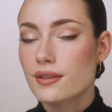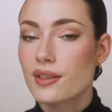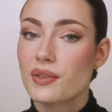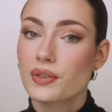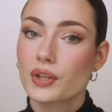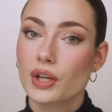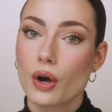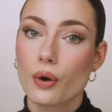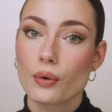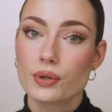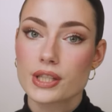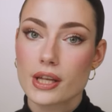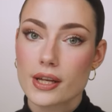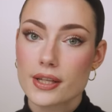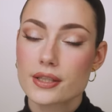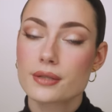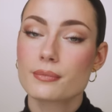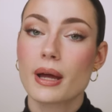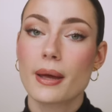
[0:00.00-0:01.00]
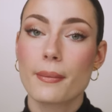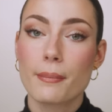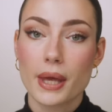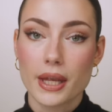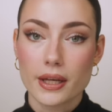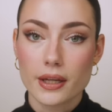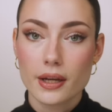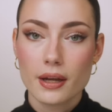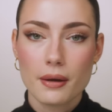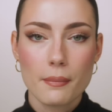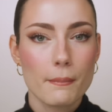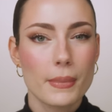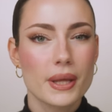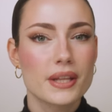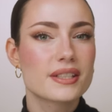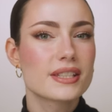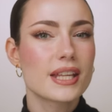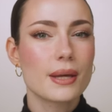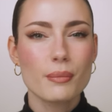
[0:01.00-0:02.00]
than the Kosas in my opinion,
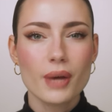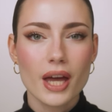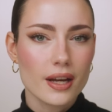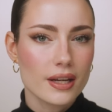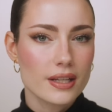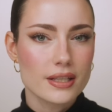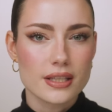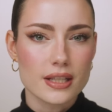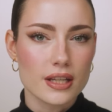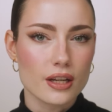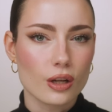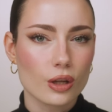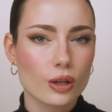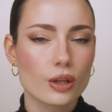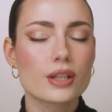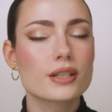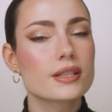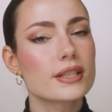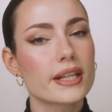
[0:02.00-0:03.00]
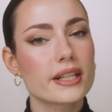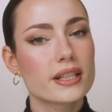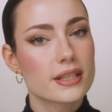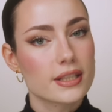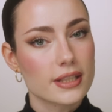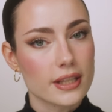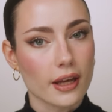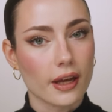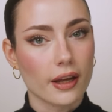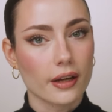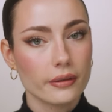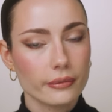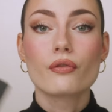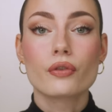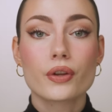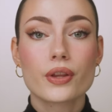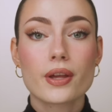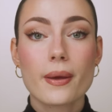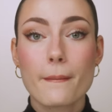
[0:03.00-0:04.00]
but same kind of deal, looks like skin.
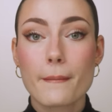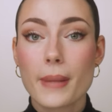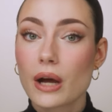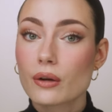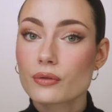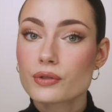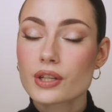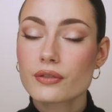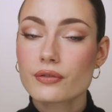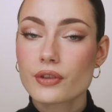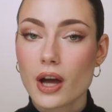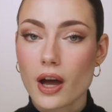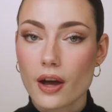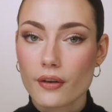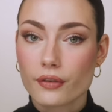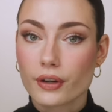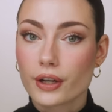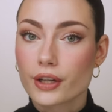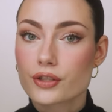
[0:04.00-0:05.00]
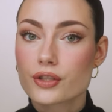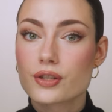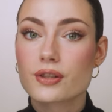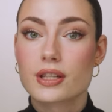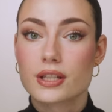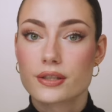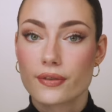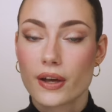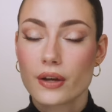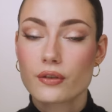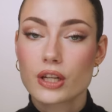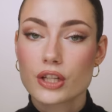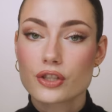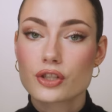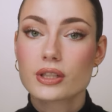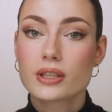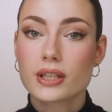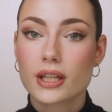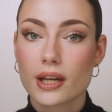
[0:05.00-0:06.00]
For the amount of coverage this
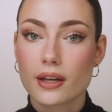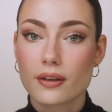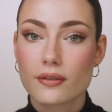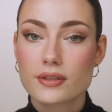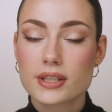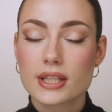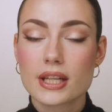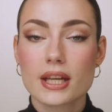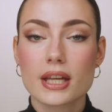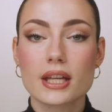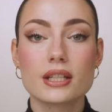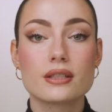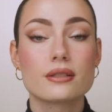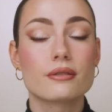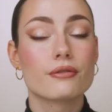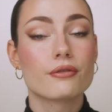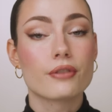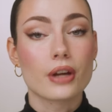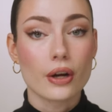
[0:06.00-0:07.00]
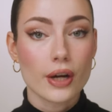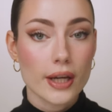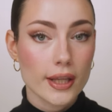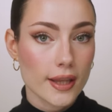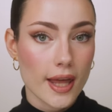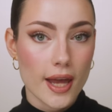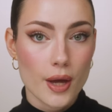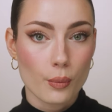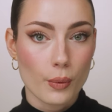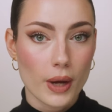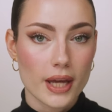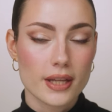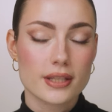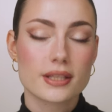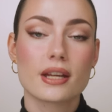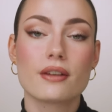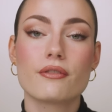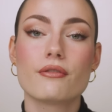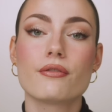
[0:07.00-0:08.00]
foundation gives, it is very
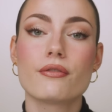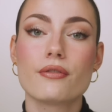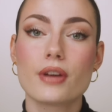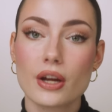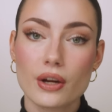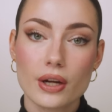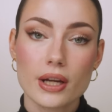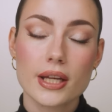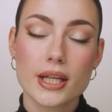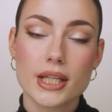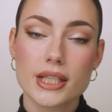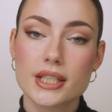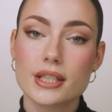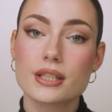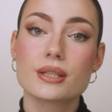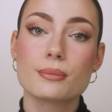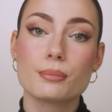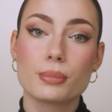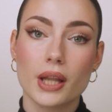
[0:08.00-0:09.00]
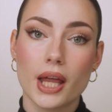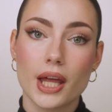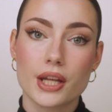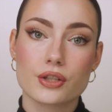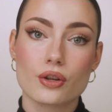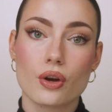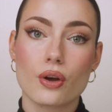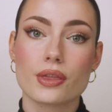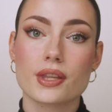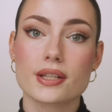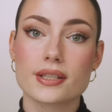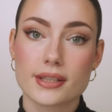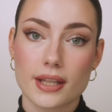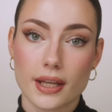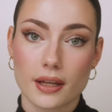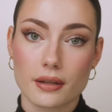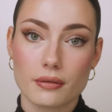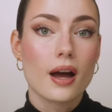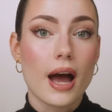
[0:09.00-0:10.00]
lightweight and very easy to blend on the
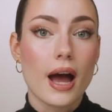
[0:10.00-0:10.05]
skin.